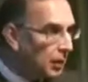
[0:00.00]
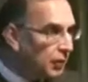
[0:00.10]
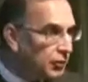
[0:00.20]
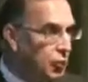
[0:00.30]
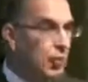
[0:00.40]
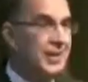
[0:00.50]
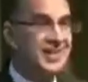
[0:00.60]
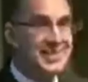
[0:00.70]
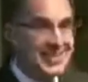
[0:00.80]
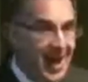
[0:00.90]

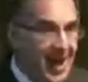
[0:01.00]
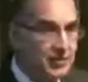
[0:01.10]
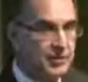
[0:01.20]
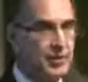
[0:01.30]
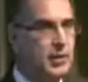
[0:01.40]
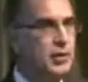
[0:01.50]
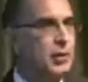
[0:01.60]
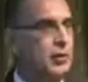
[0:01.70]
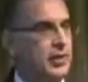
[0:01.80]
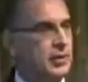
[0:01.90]
is not
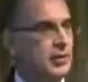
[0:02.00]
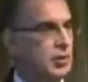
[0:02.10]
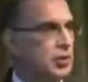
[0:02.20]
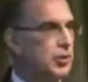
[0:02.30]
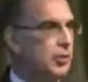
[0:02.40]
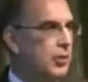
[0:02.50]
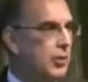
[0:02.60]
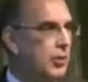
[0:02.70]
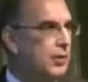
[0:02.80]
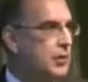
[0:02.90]
unique to the Jewish
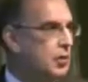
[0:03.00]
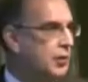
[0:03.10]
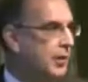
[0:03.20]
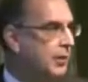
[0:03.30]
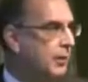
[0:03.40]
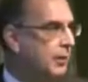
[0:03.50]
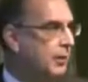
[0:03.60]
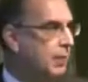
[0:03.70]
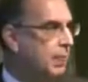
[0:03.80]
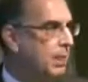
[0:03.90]
community and the Jewish people.
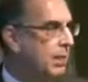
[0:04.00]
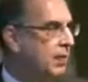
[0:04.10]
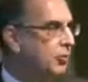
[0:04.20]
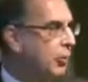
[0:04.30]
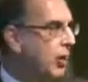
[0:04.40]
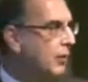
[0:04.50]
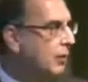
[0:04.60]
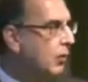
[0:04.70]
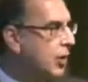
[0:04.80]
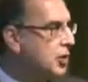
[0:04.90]
It's part of
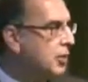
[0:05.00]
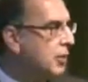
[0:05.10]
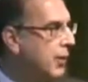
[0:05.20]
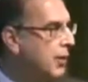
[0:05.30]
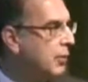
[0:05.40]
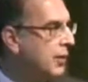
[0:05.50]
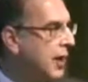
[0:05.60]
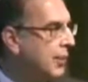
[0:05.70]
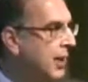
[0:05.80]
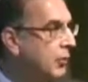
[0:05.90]
a larger American
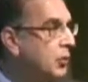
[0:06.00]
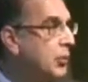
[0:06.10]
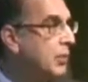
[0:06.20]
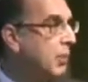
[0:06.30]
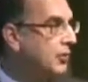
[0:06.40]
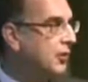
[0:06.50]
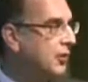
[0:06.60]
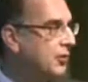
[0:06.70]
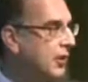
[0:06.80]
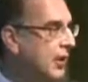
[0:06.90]
phenomenon which we must
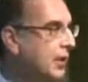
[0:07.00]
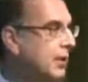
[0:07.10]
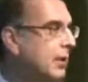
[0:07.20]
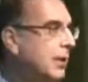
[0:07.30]
understand.